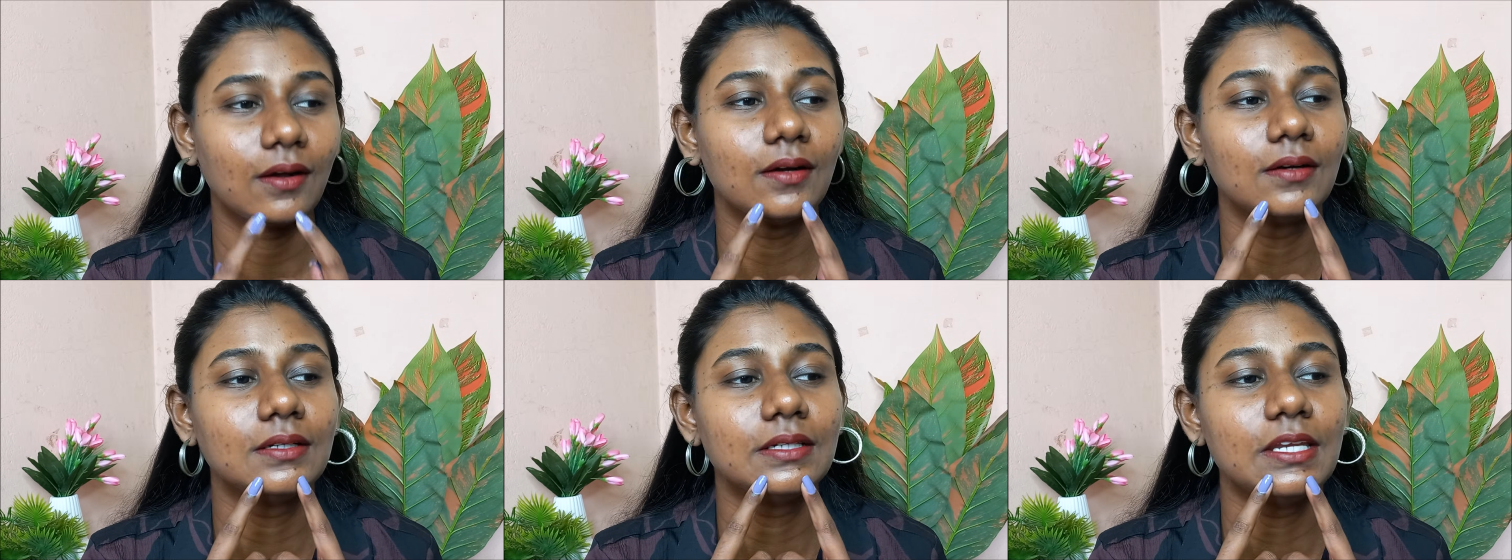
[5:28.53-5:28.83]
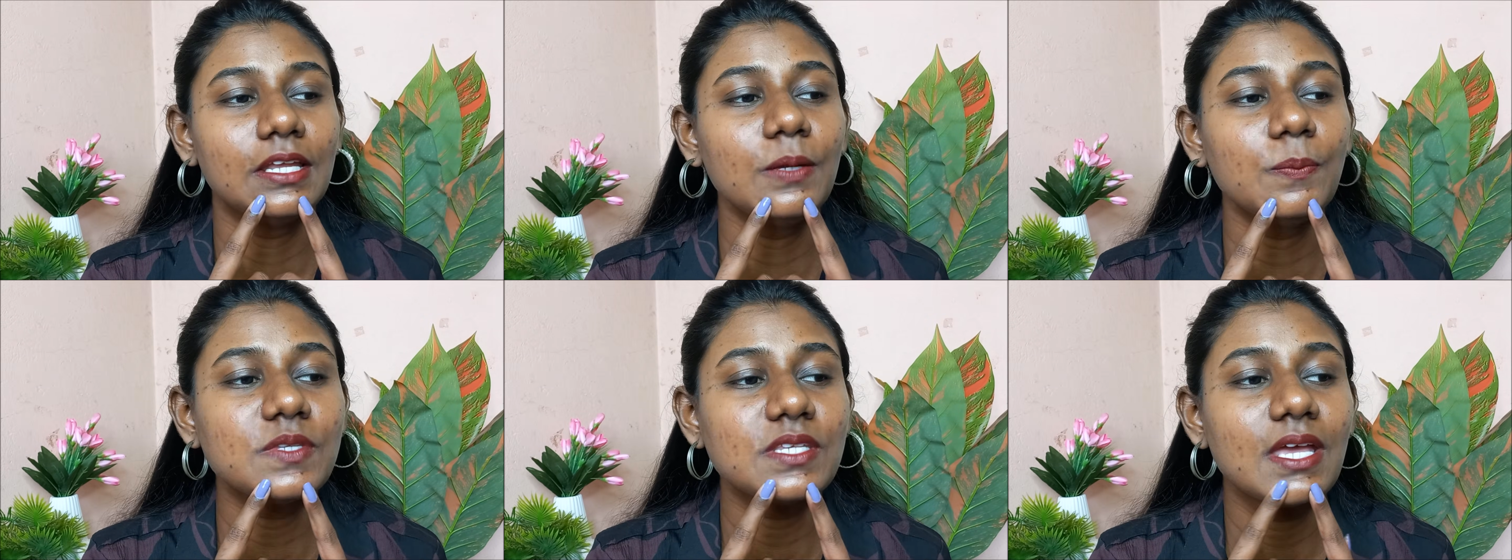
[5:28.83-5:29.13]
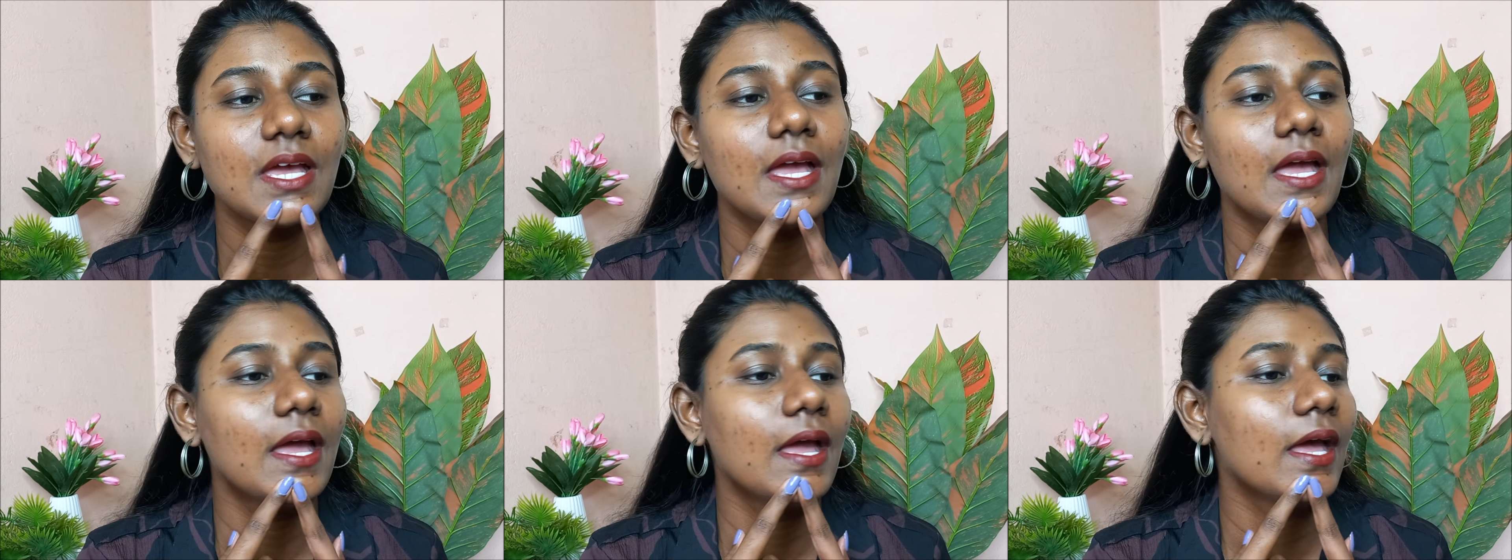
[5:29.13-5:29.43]

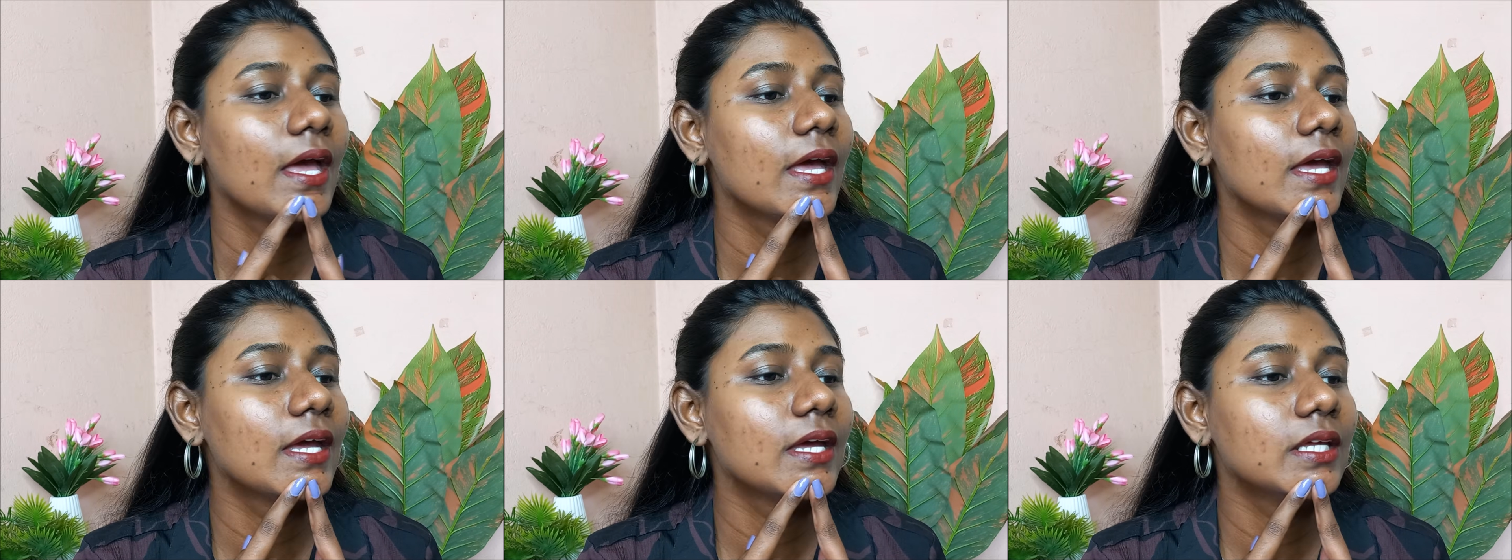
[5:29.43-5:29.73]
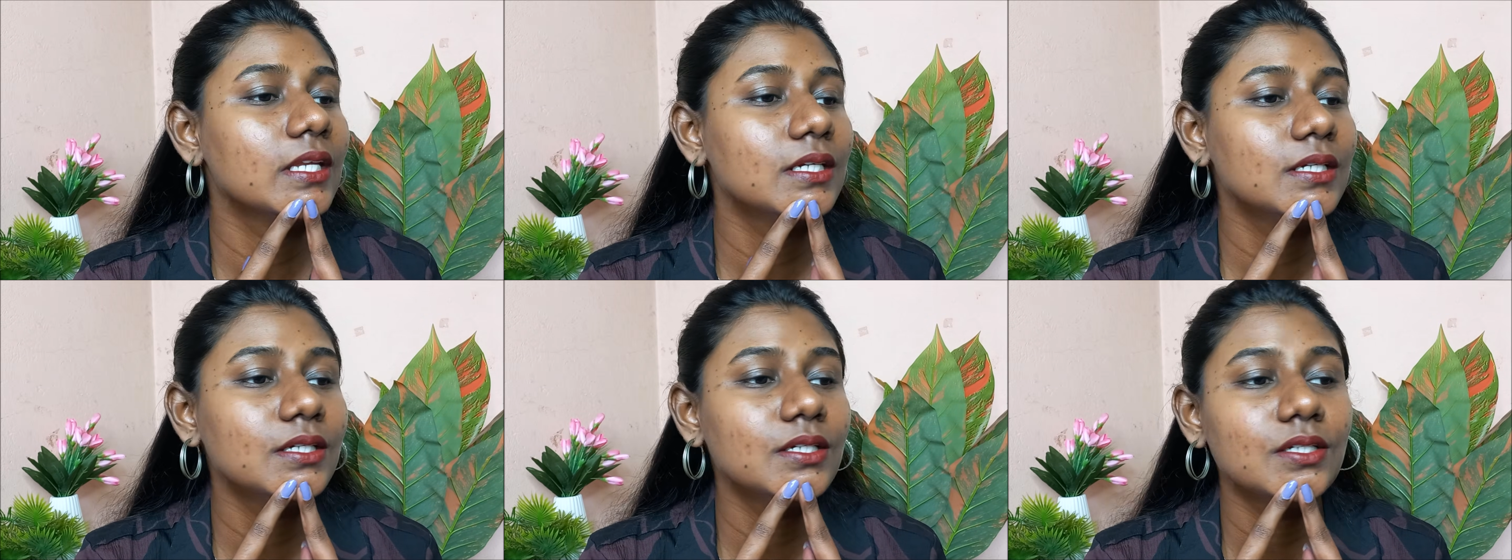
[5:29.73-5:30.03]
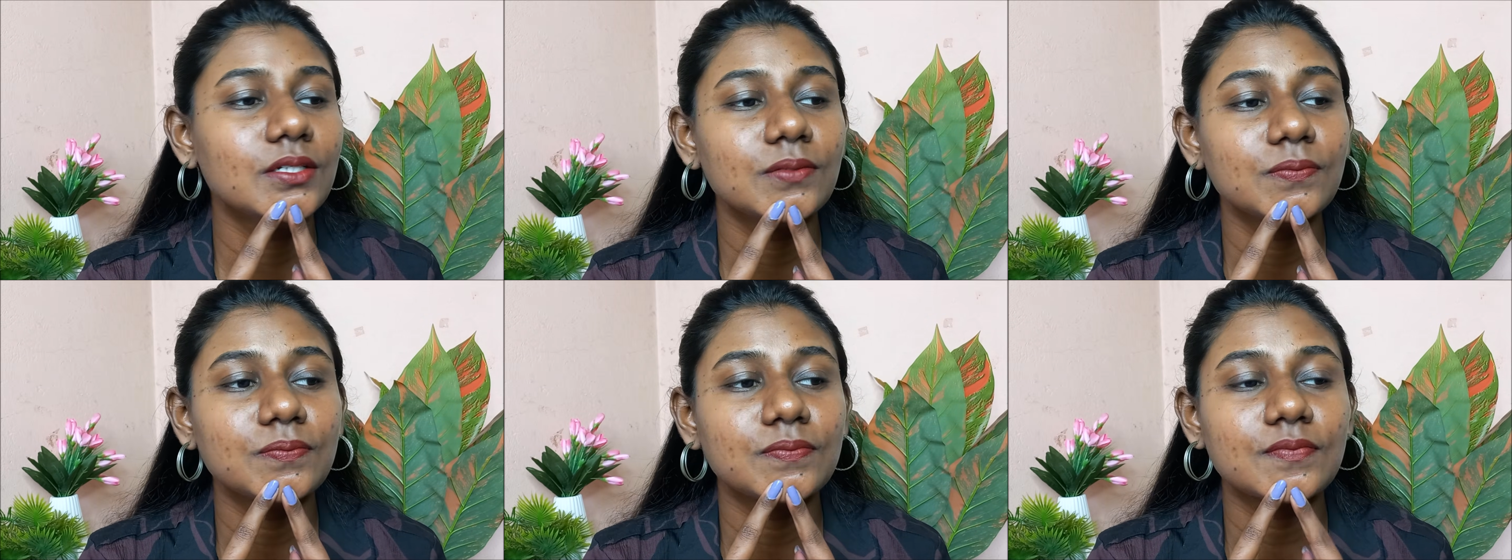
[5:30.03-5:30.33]
lips,
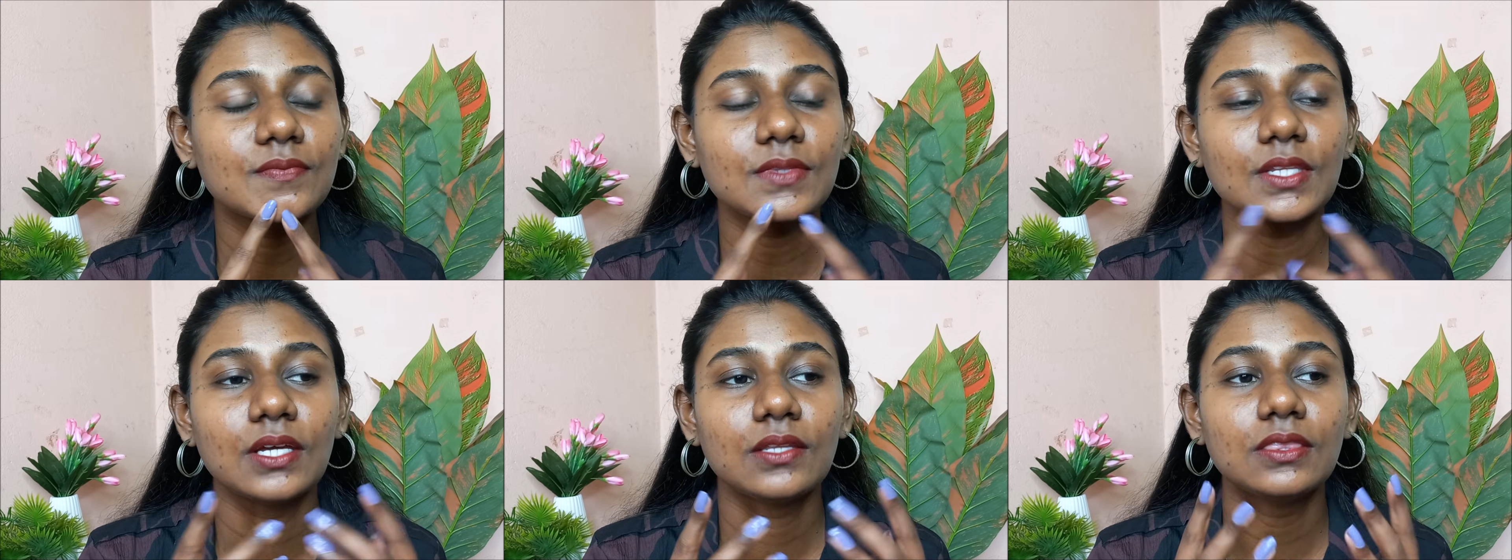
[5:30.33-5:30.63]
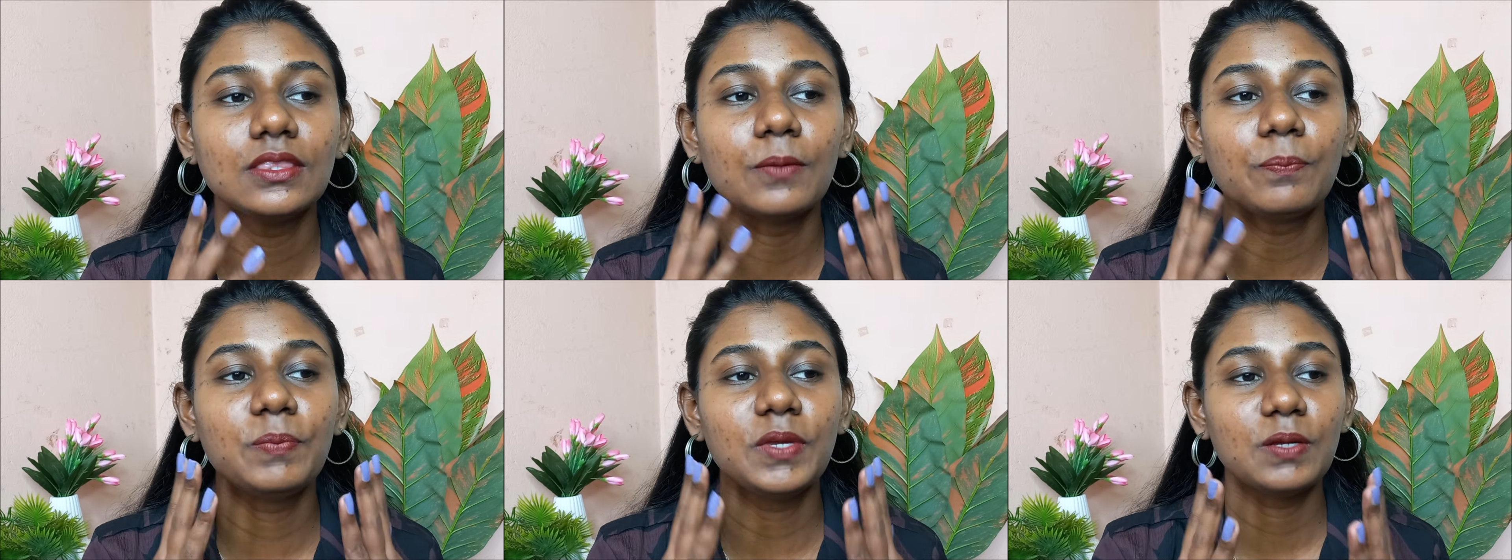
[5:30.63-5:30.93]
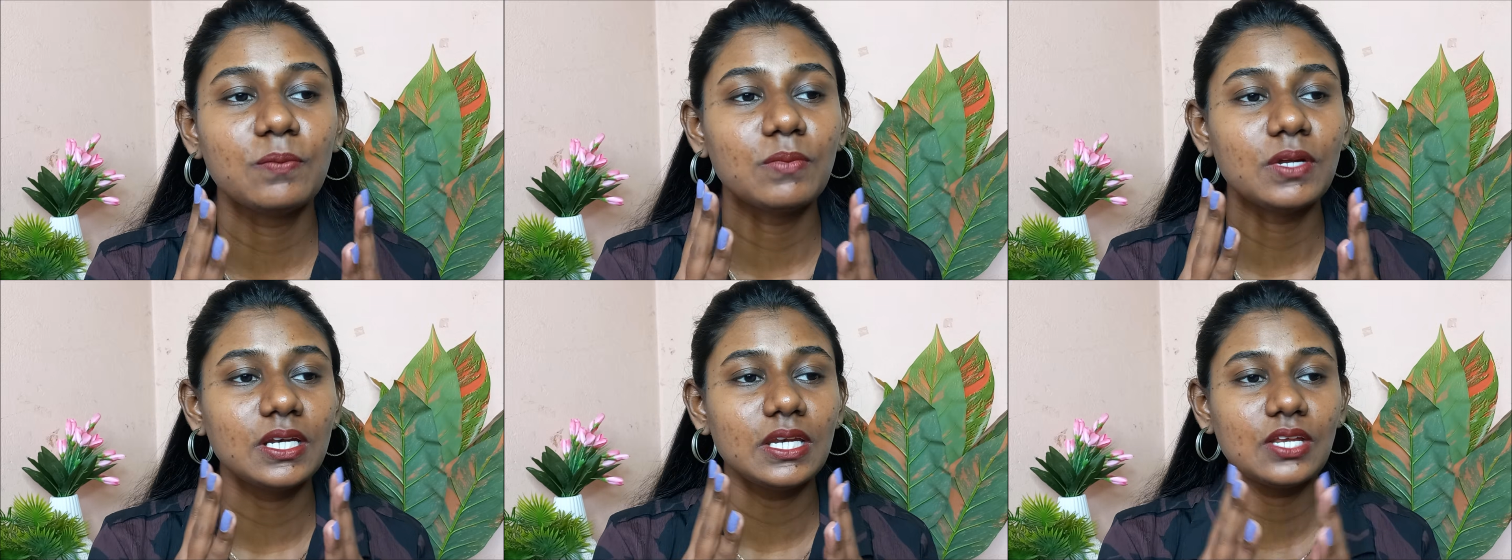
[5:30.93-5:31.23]
and the
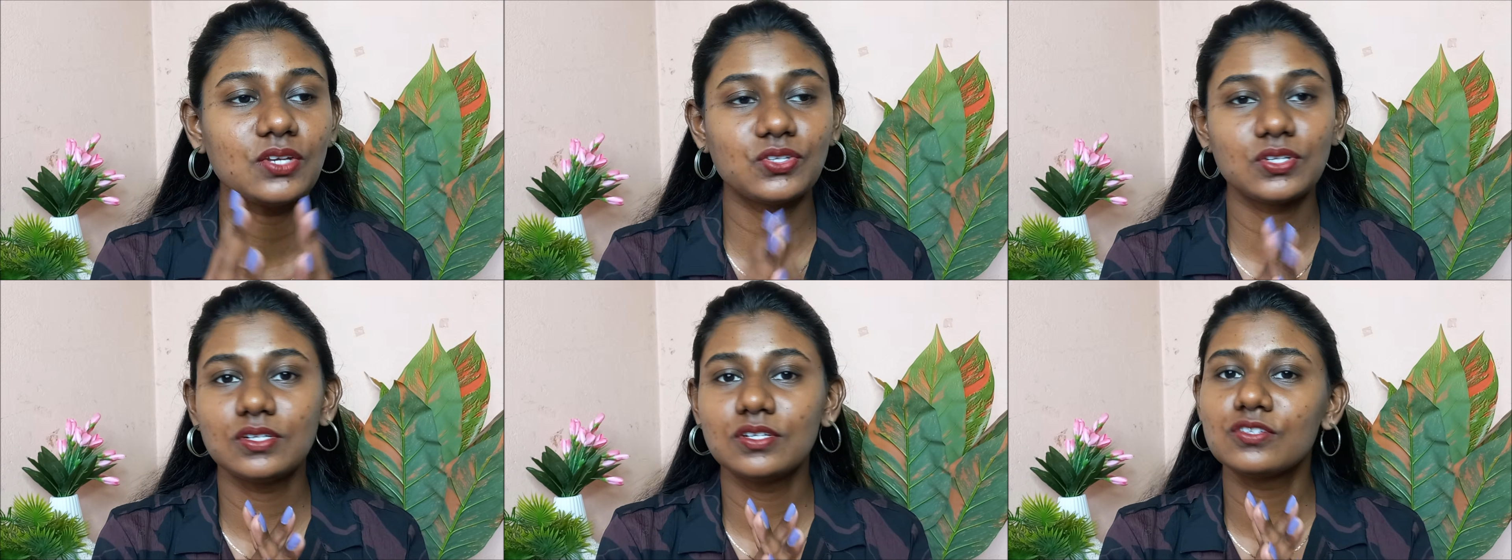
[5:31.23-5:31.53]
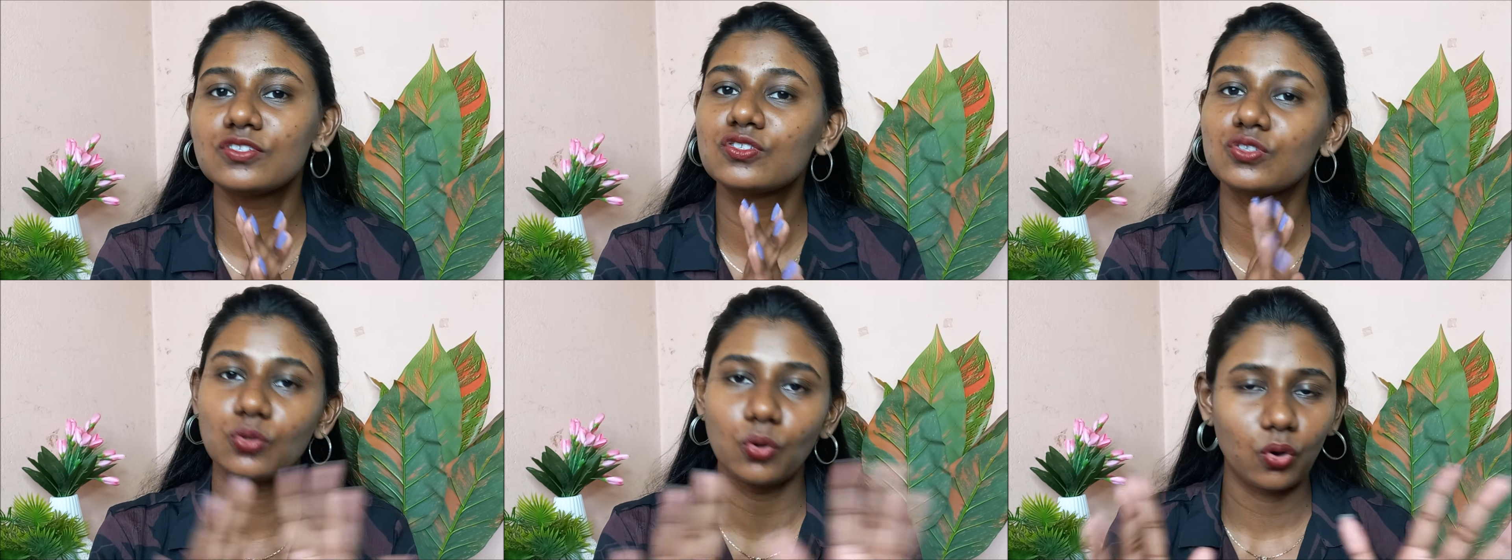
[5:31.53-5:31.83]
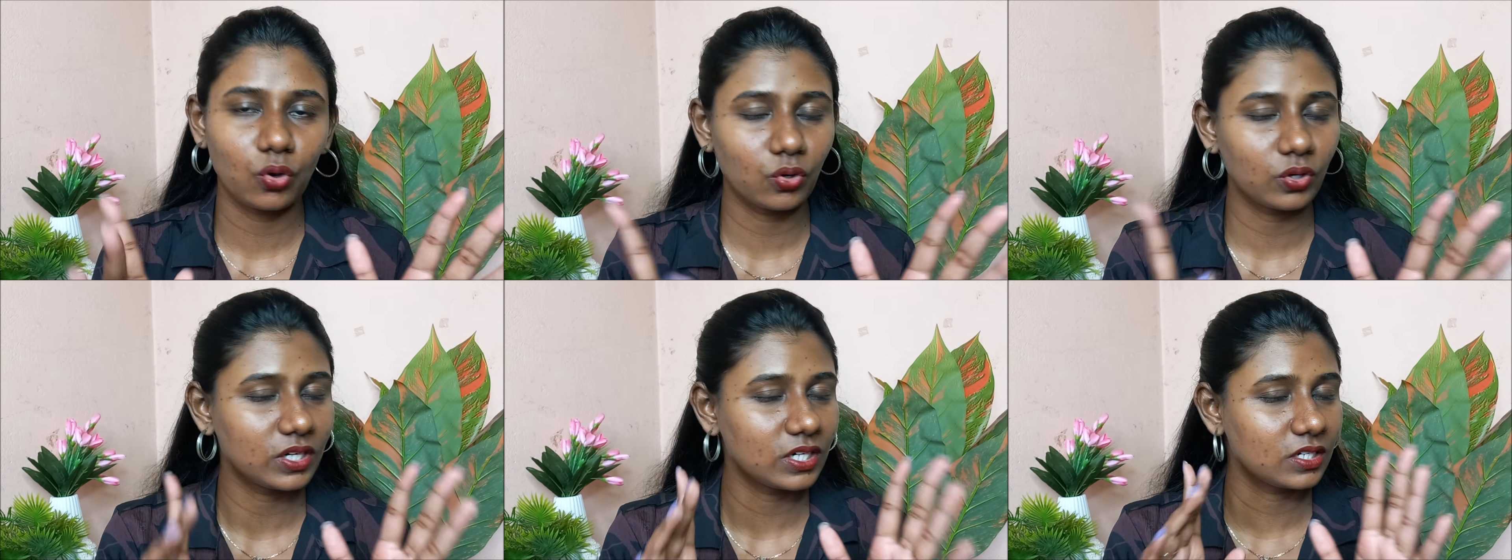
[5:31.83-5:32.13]
pigmentation is
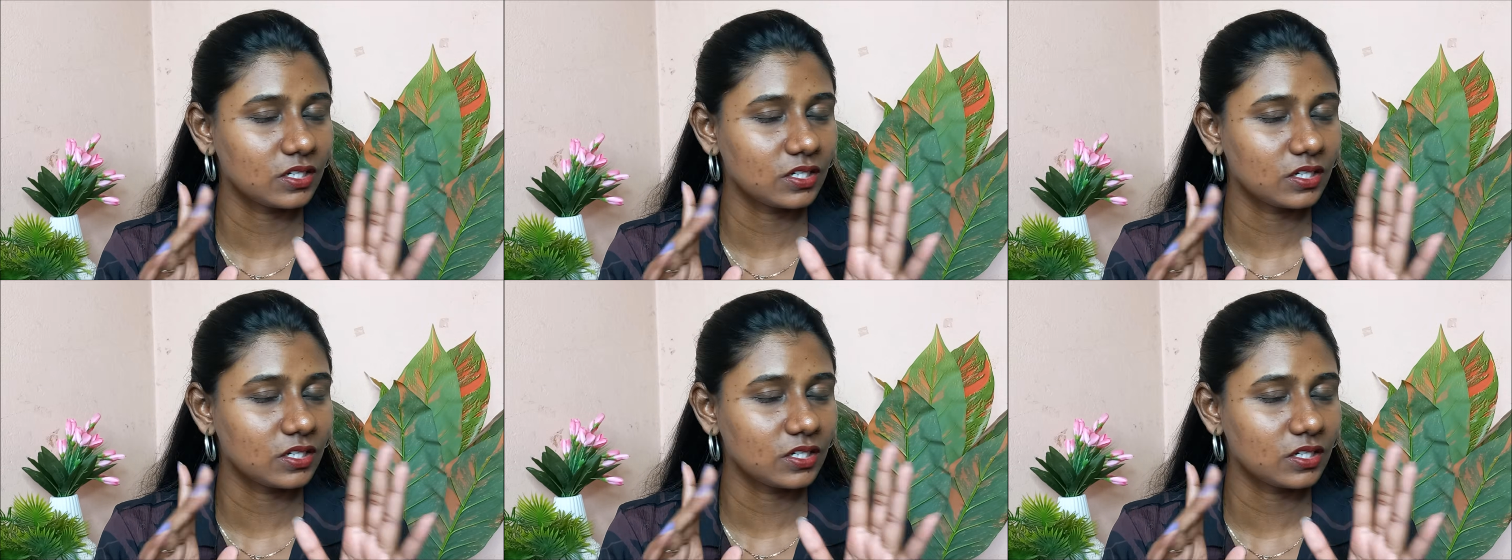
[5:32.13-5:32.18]
so good.